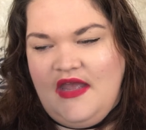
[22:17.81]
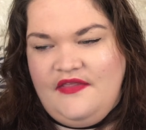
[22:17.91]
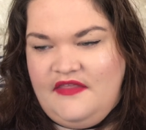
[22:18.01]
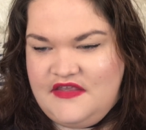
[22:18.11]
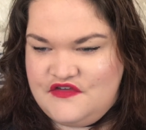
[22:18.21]

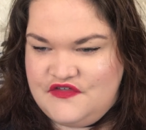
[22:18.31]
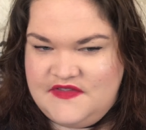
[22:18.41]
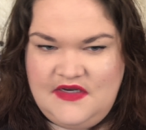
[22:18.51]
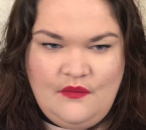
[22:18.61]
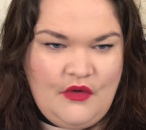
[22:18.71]
and things
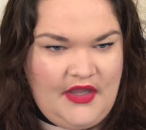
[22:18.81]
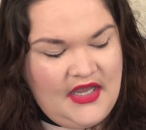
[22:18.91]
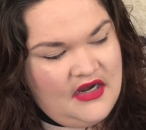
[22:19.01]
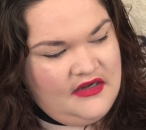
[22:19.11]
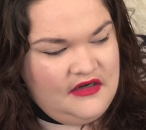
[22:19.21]
just didn't work
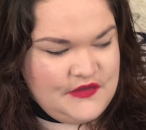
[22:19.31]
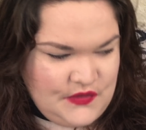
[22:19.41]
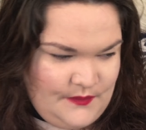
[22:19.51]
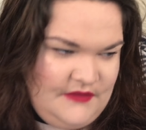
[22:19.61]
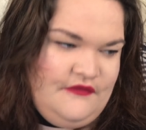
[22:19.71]
out and it
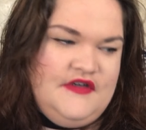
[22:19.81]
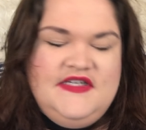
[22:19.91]
took a bit for it